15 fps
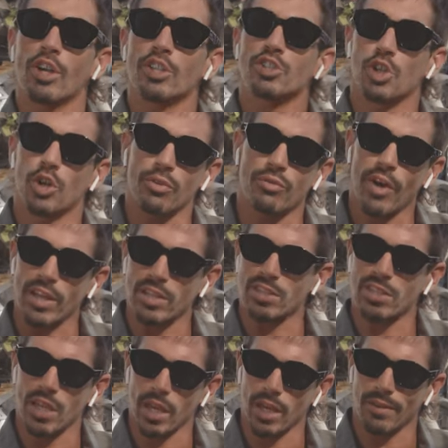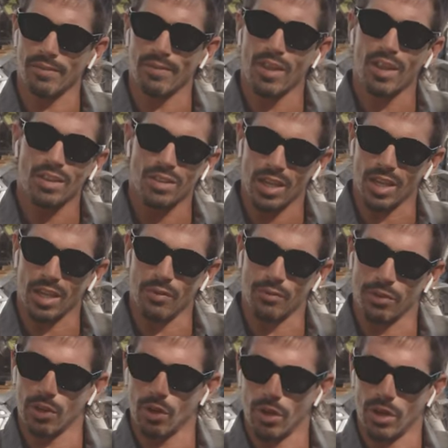CertifiedSingh. Thank you
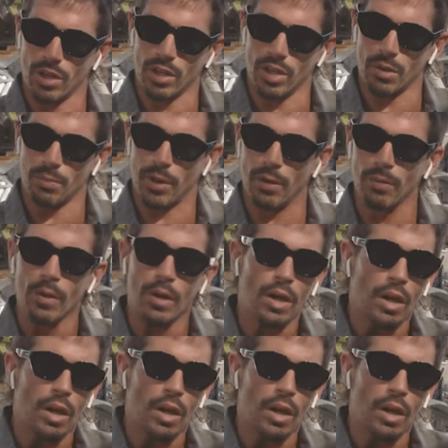for throwing it in there, bro.